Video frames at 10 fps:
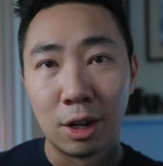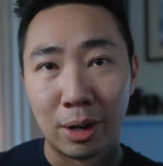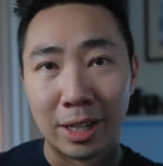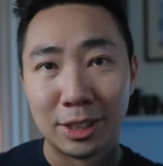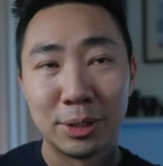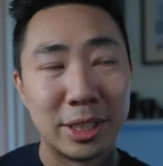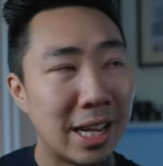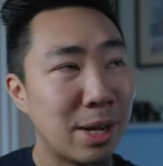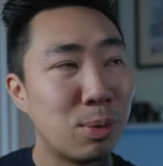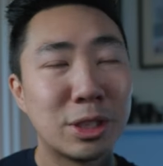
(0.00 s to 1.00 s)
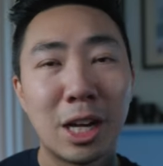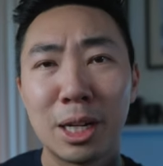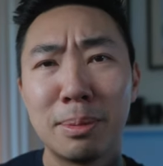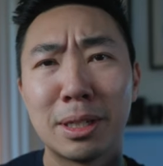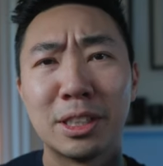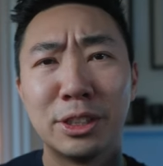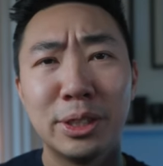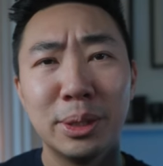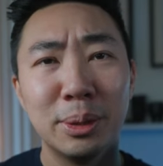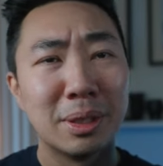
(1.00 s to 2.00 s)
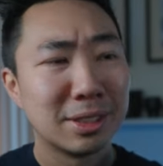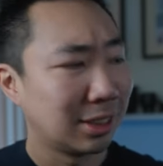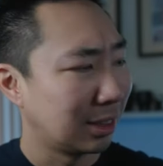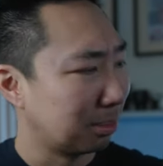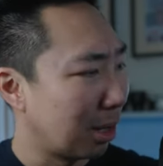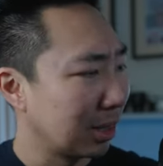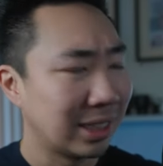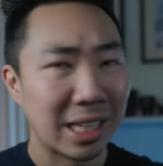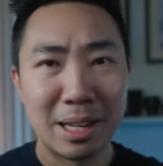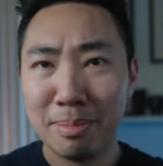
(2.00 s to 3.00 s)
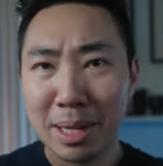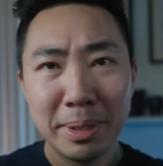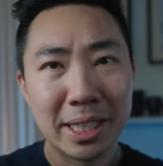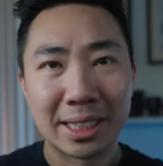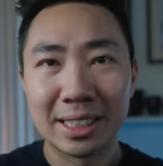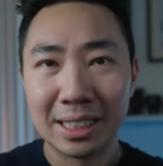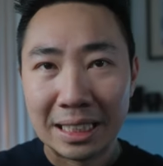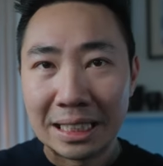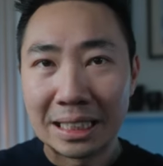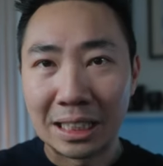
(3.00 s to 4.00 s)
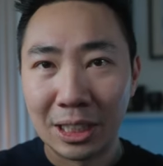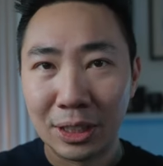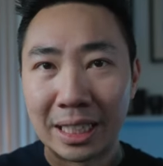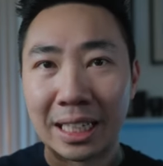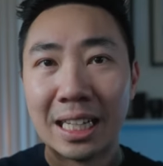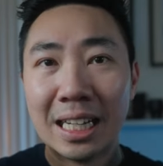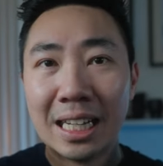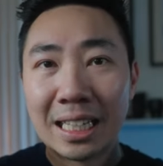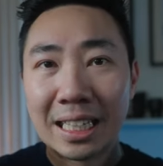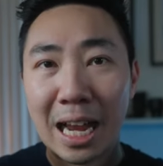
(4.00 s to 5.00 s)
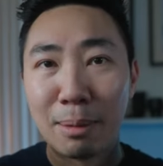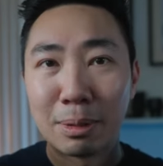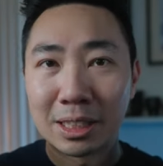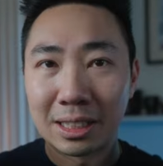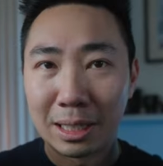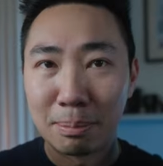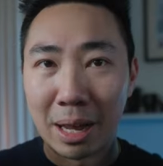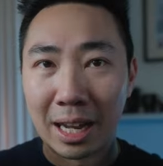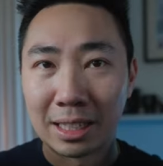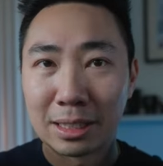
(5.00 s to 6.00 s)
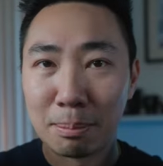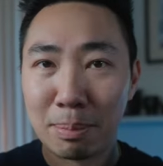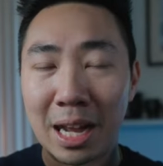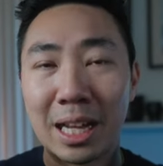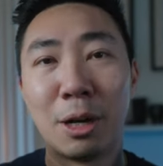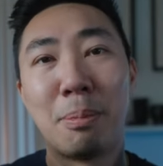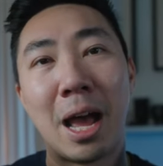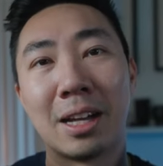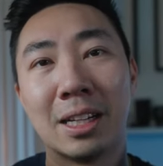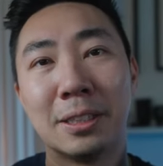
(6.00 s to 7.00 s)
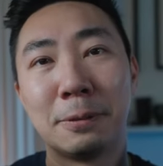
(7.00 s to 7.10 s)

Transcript: All right, so today we're talking about the two smallest and maybe the sleekest looking camera sling bags by Alpaka.